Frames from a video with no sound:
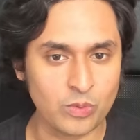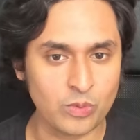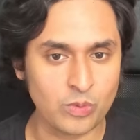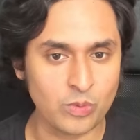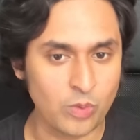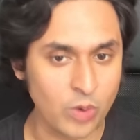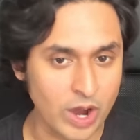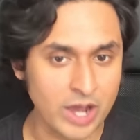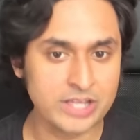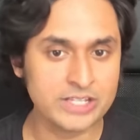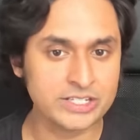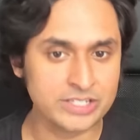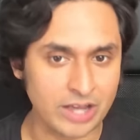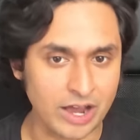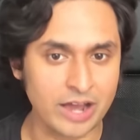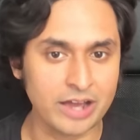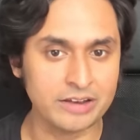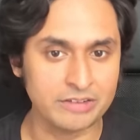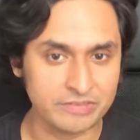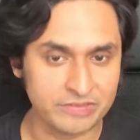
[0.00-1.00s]
was
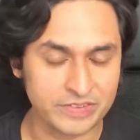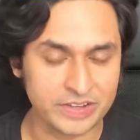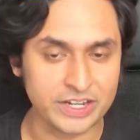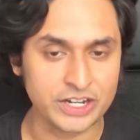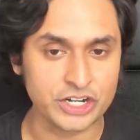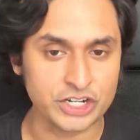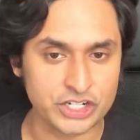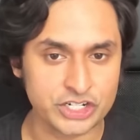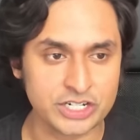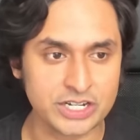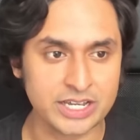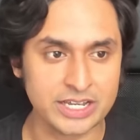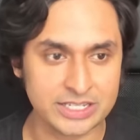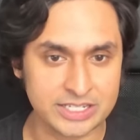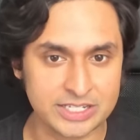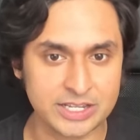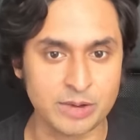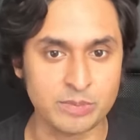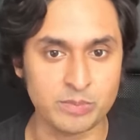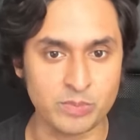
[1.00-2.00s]
unfinished at
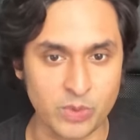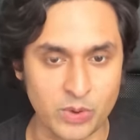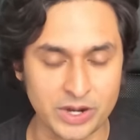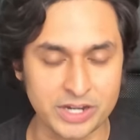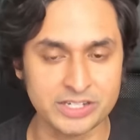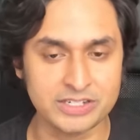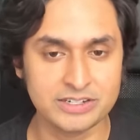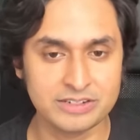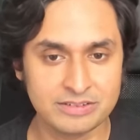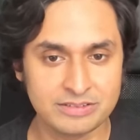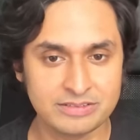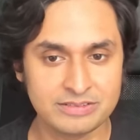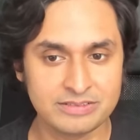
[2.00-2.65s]
some point